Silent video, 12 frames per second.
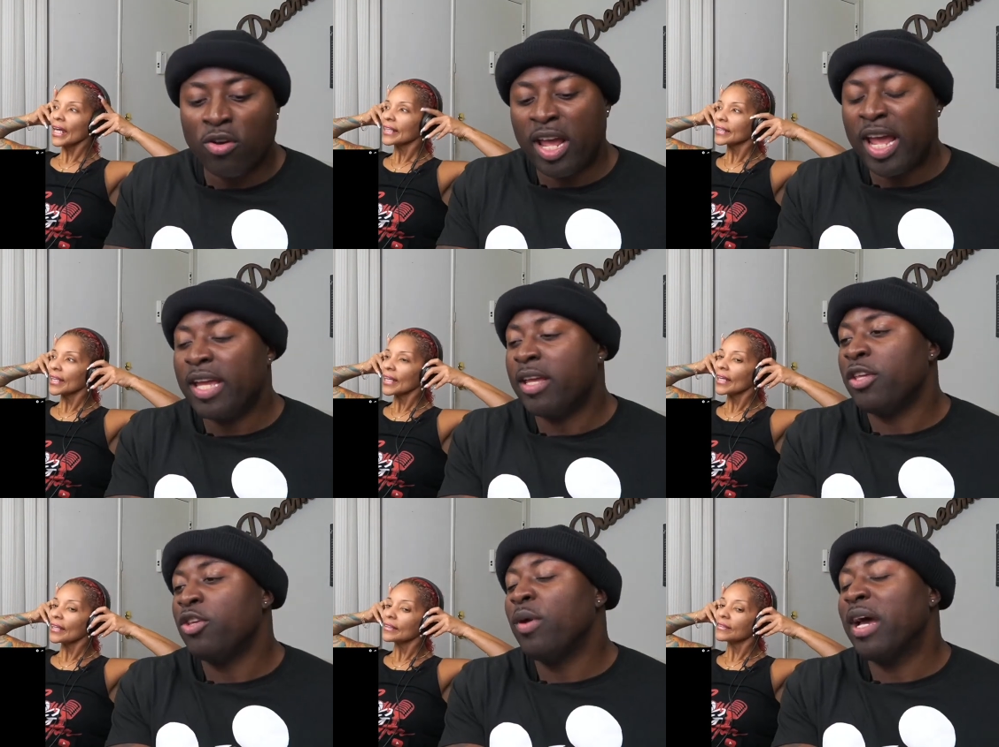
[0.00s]
Speaker 1: to
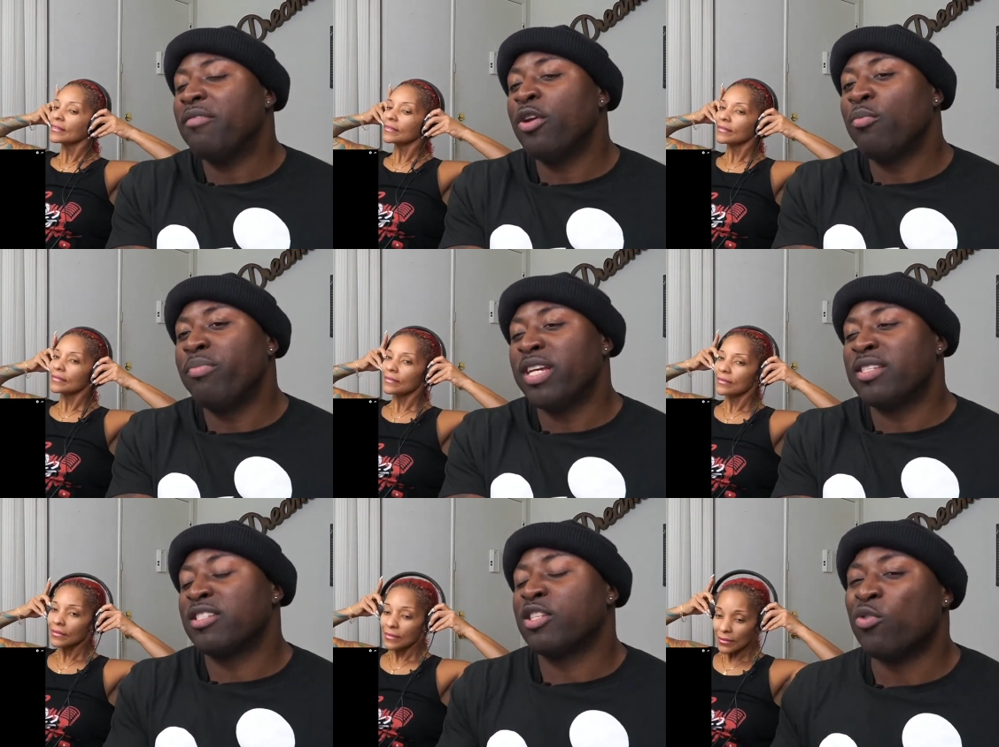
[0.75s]
hate, you have no
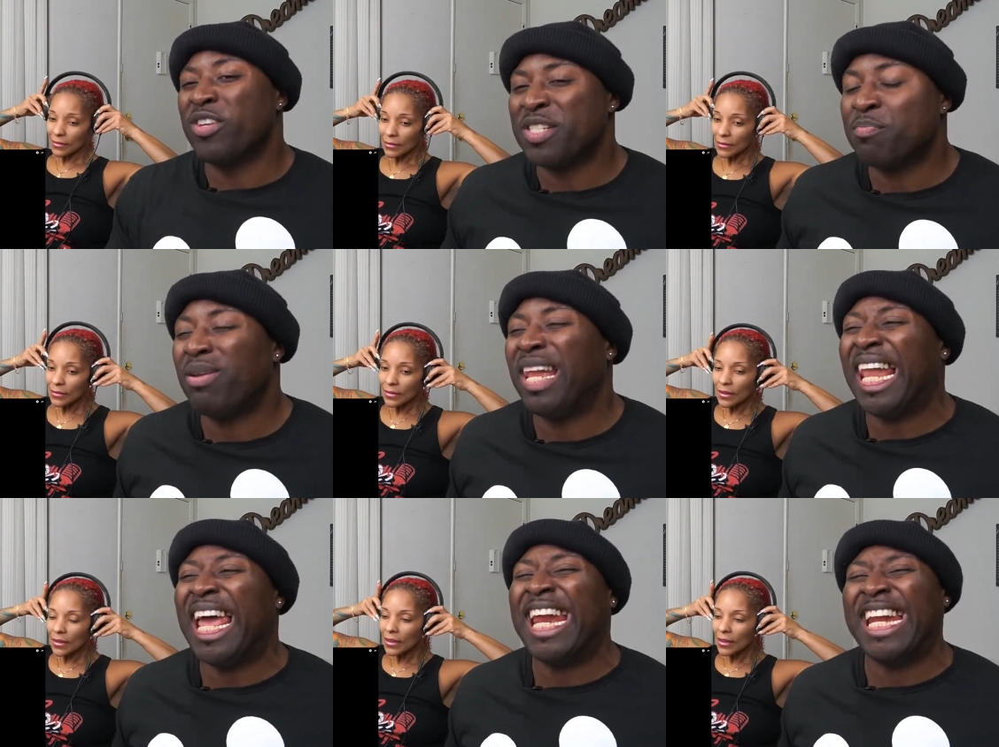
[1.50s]
business on this
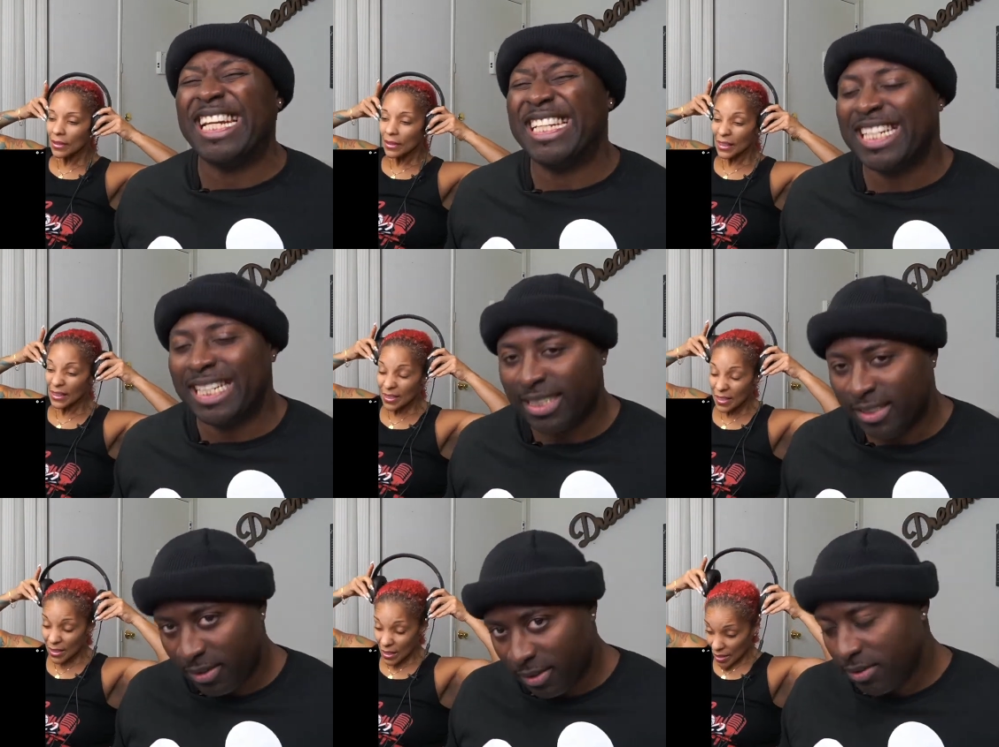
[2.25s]
planet. He
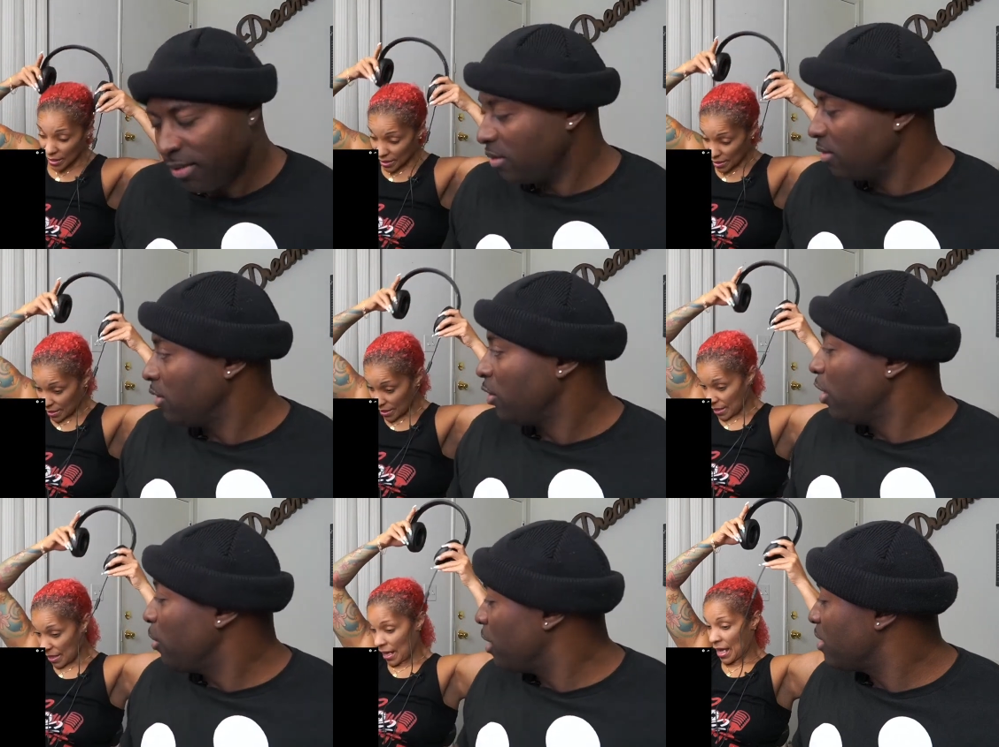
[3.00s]
said.
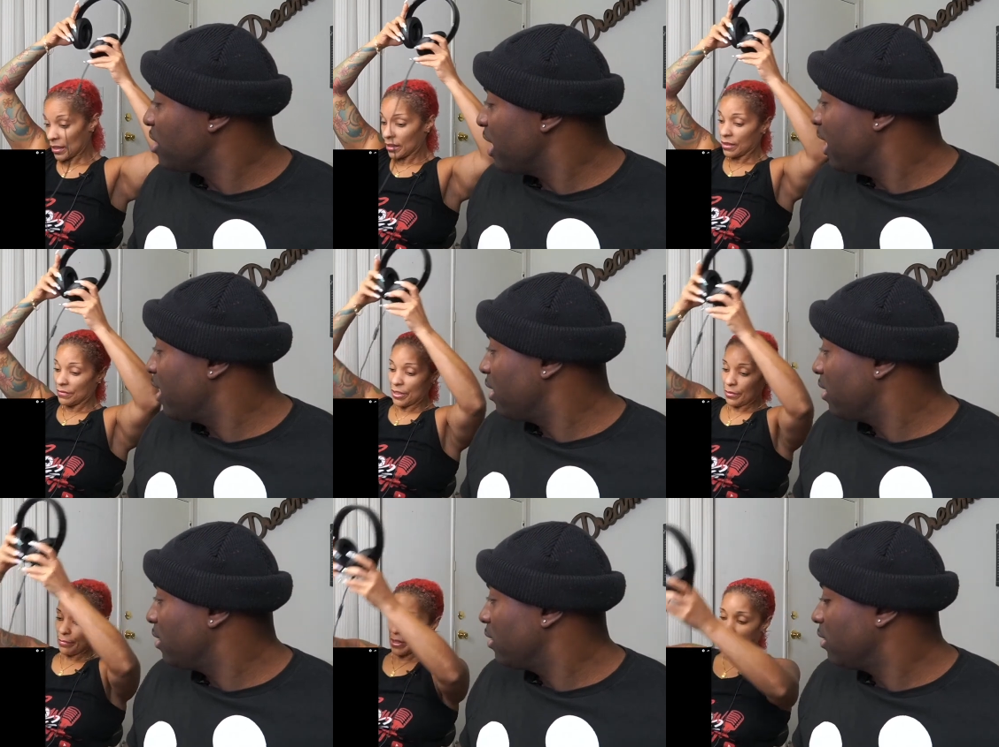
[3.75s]
Speaker 2: You hear what I'm saying? I love
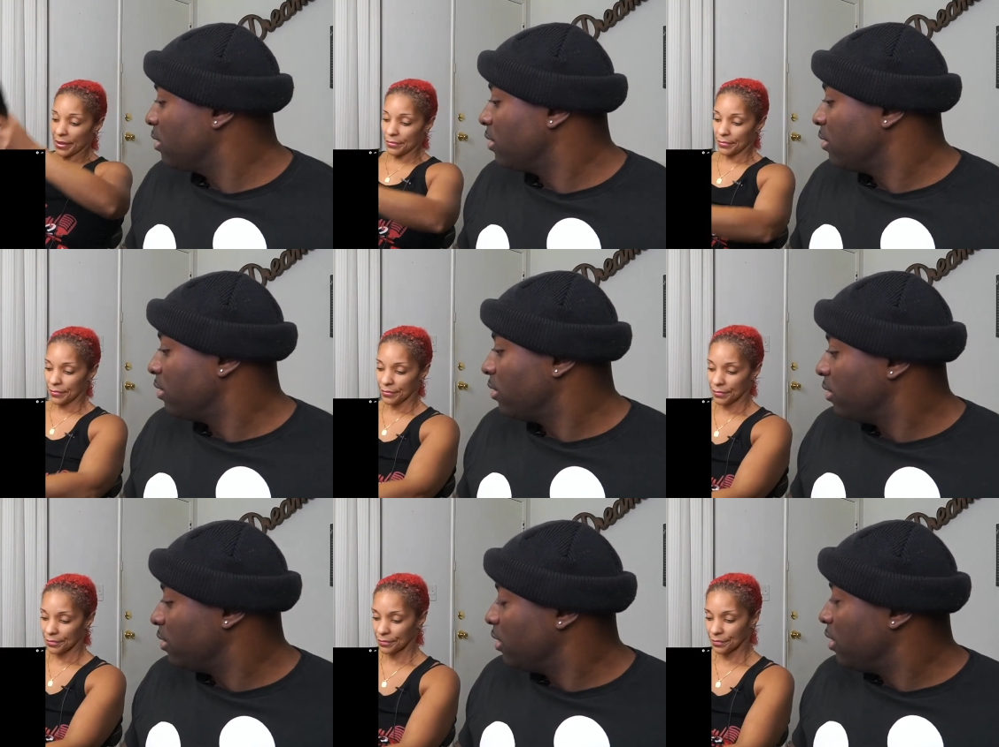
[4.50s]
everybody.
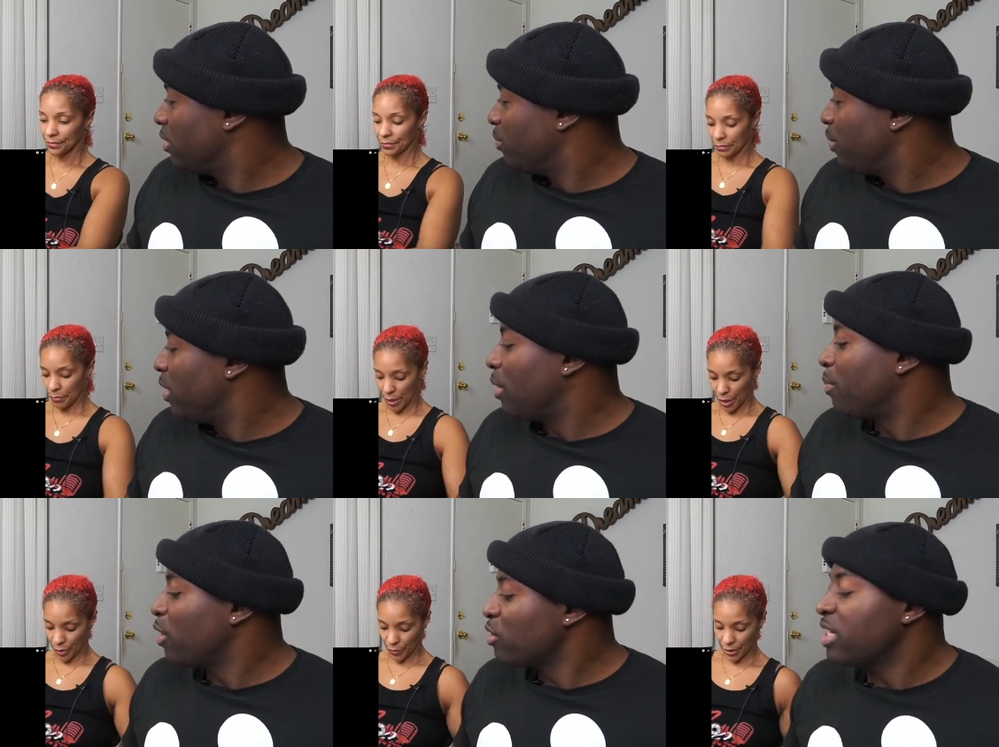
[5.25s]

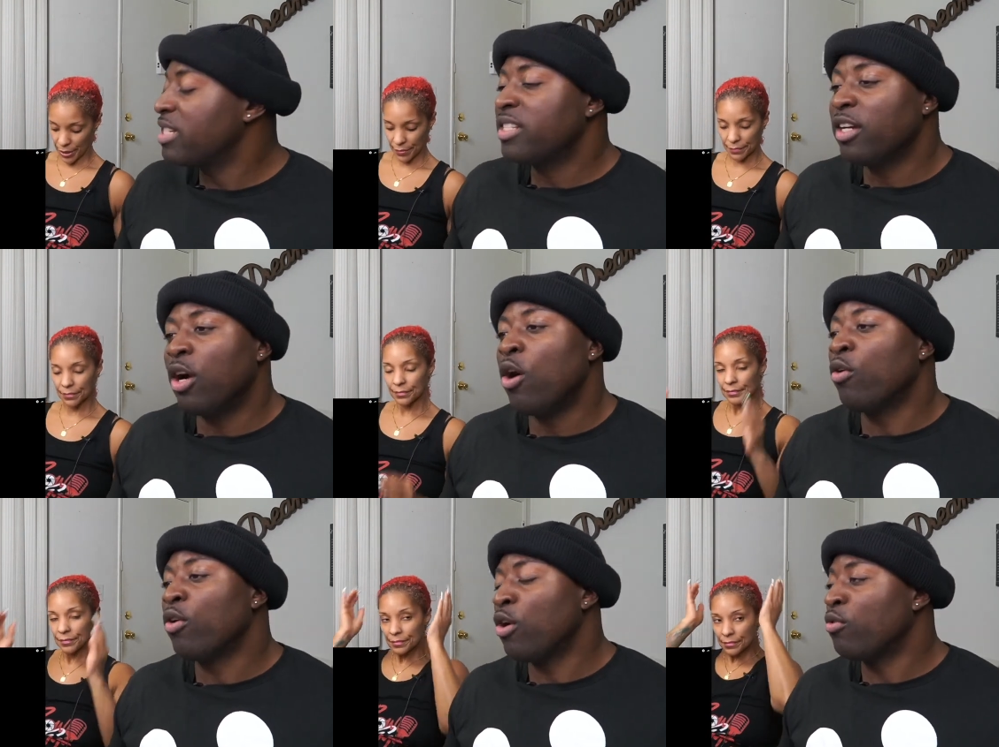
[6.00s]
Speaker 1: A person that's still
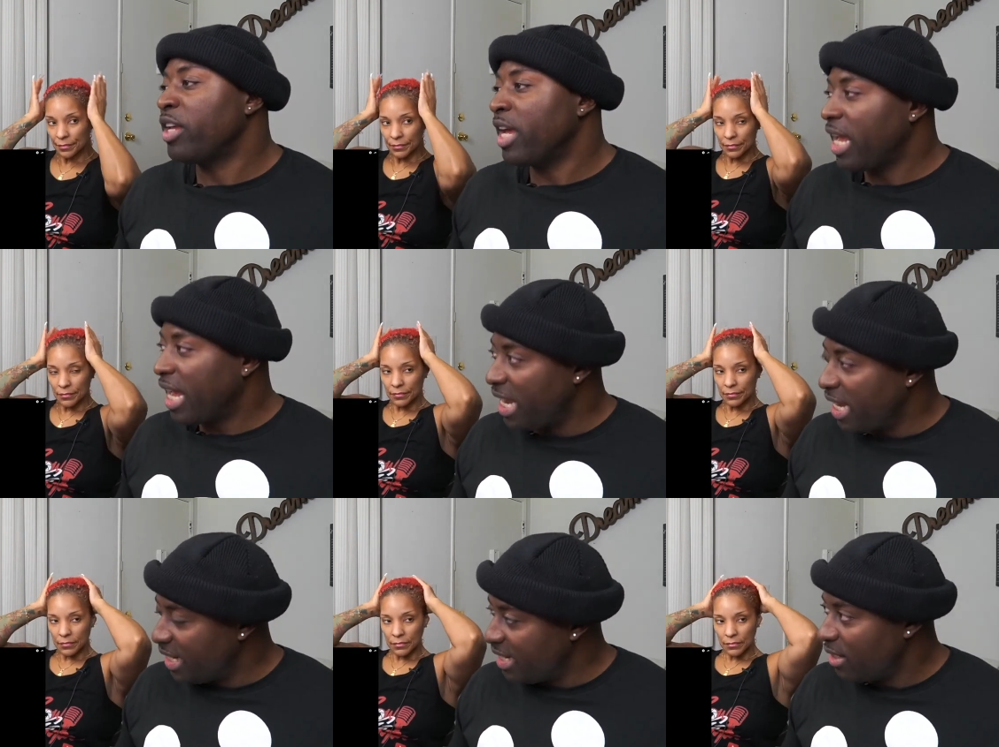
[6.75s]
holding on to
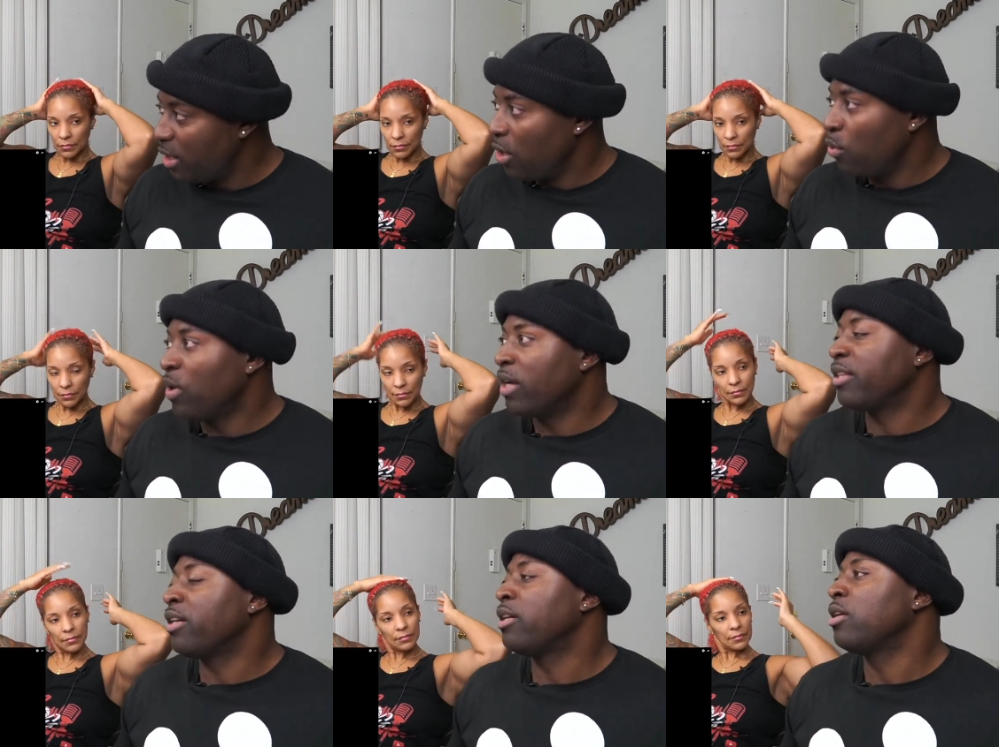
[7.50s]
hate,
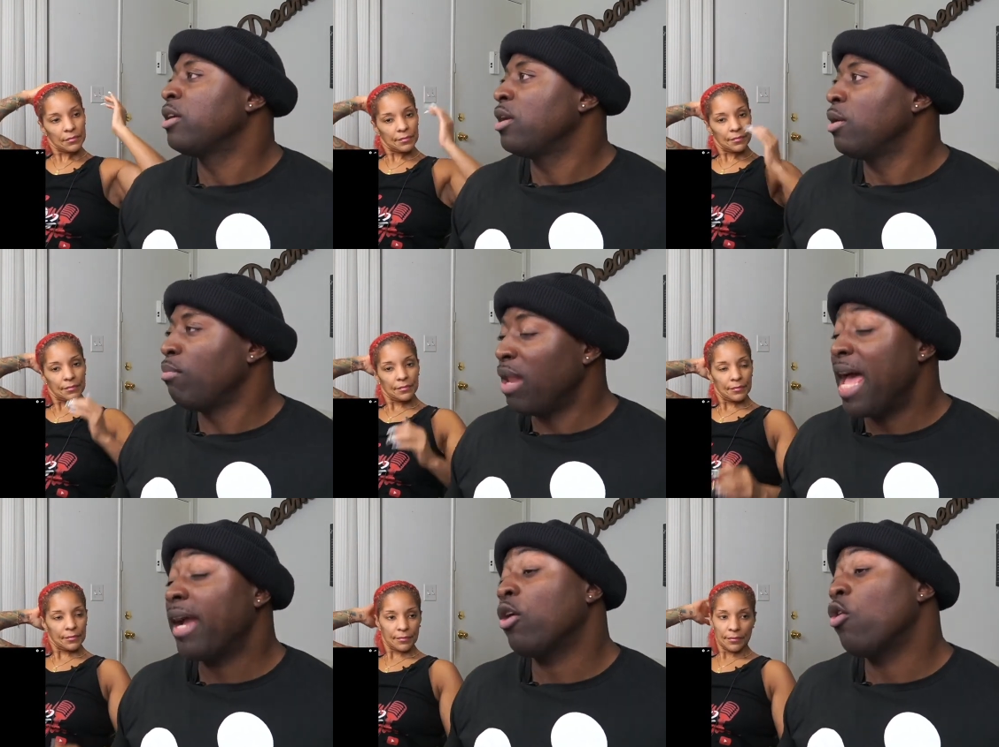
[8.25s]
whether
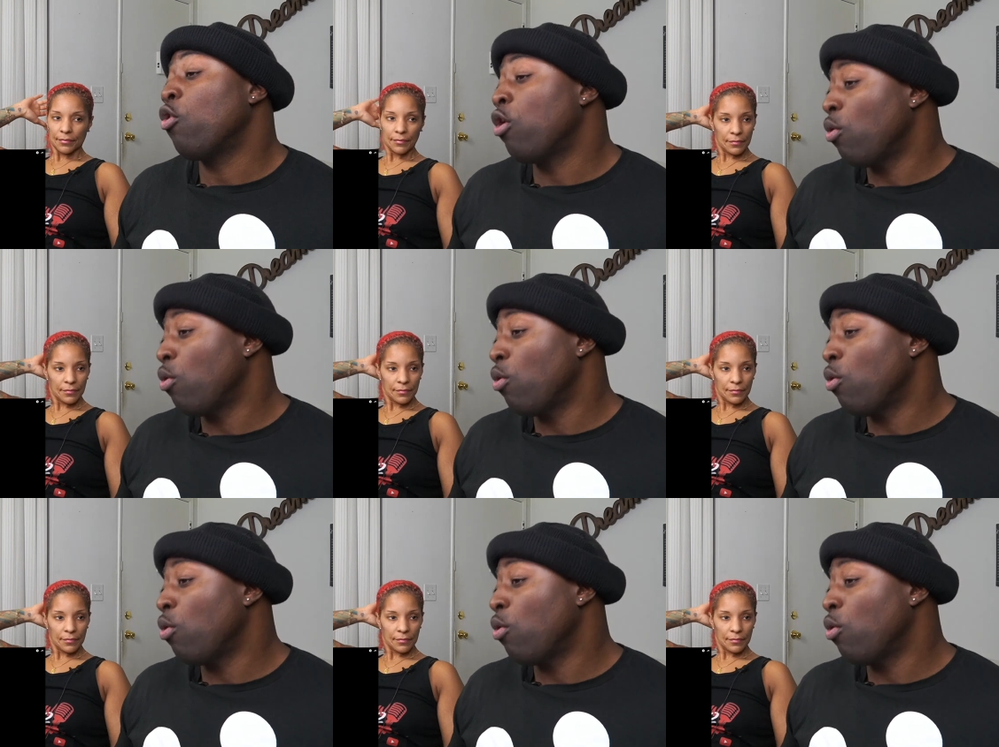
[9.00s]
black or